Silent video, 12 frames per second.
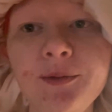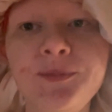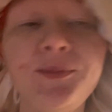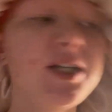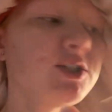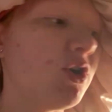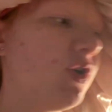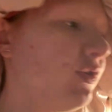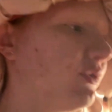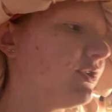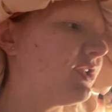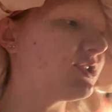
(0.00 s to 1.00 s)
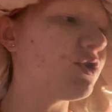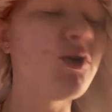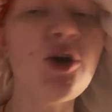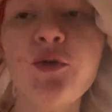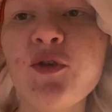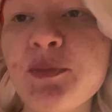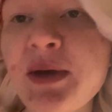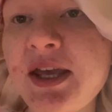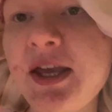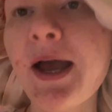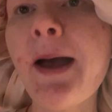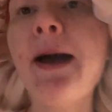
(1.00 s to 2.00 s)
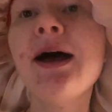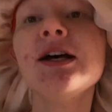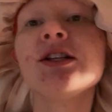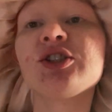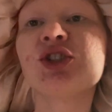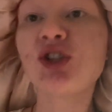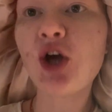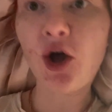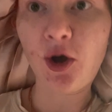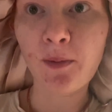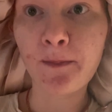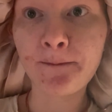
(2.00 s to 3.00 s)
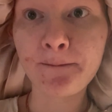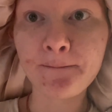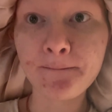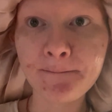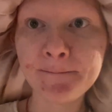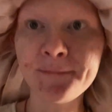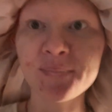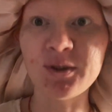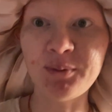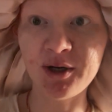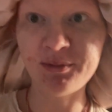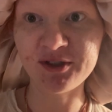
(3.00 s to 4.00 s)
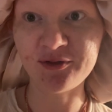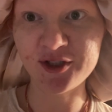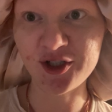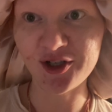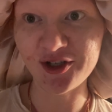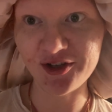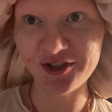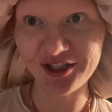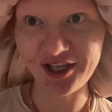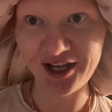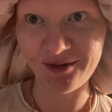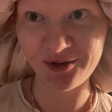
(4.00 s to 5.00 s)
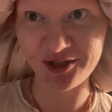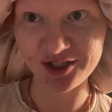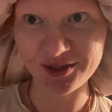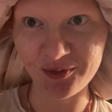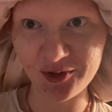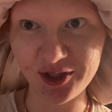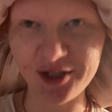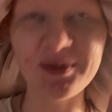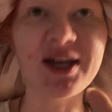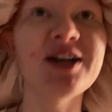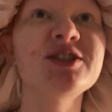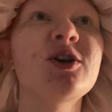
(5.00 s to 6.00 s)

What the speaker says: that's going on with me. So, the purpose for turning on the camera this morning, because